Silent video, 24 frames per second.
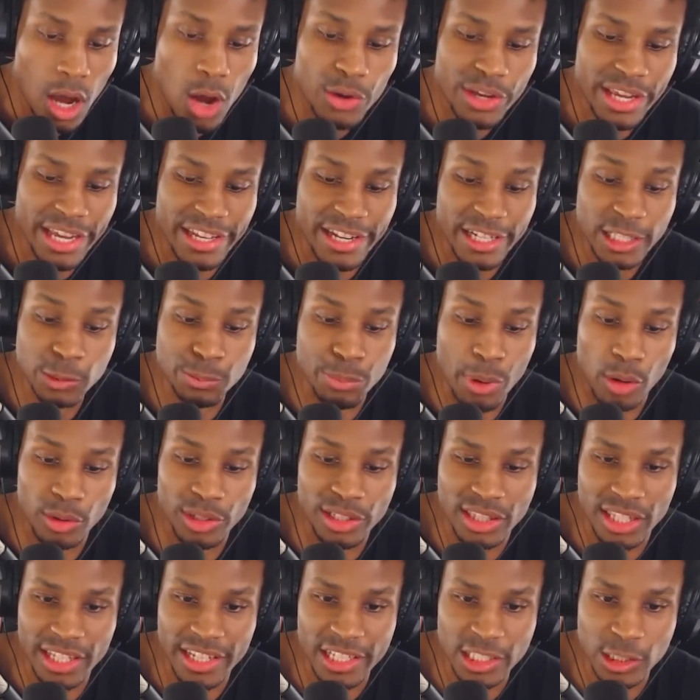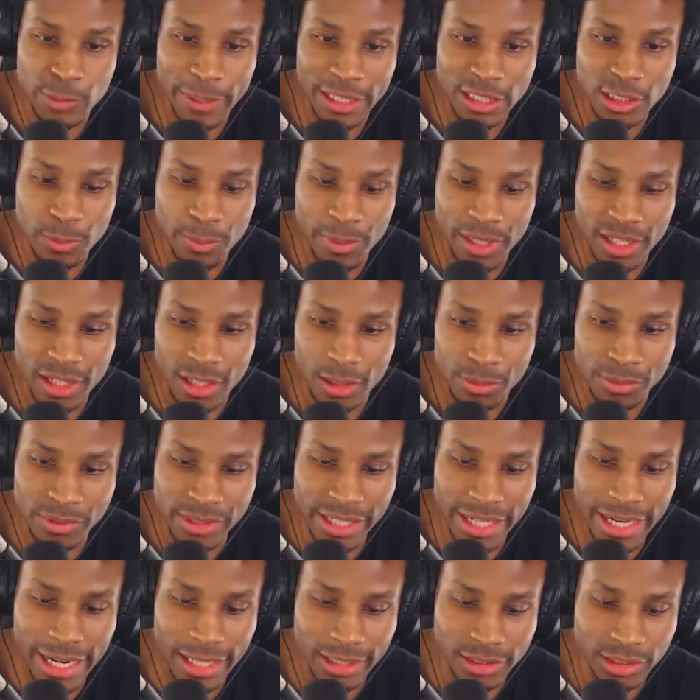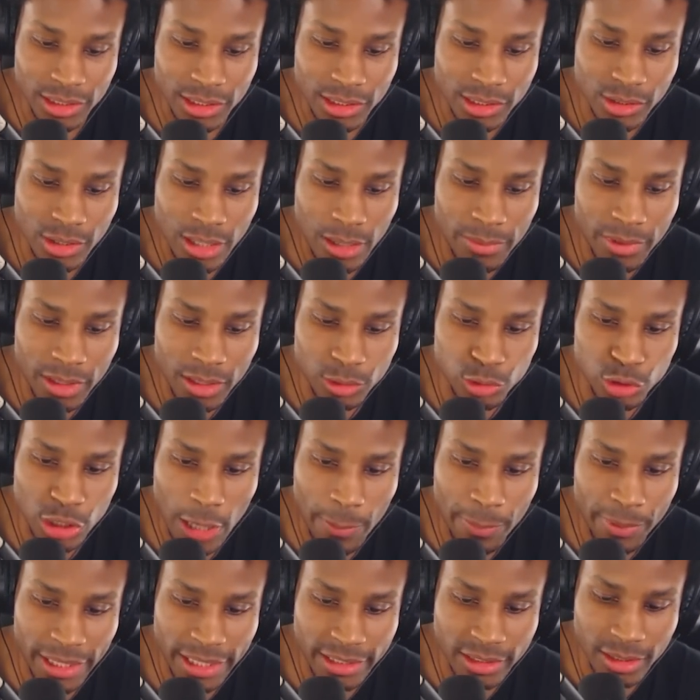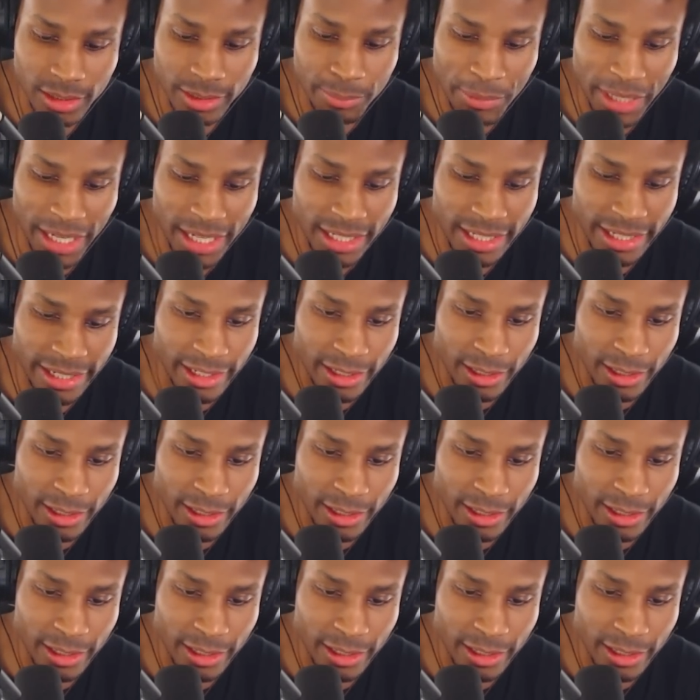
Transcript: Okay, this Broly thing is about to be obnoxious, so I'm going to drop it like the man